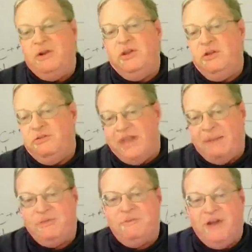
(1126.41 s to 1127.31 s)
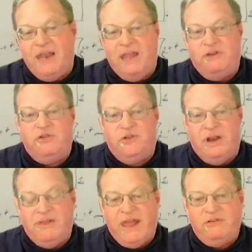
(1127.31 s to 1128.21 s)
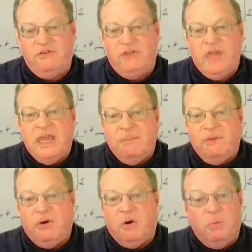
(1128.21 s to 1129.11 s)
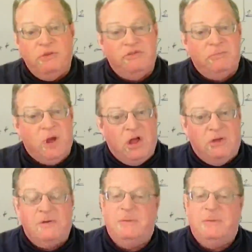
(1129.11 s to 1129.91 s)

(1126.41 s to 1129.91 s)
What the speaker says: You set up some financial transactions, but they're always small.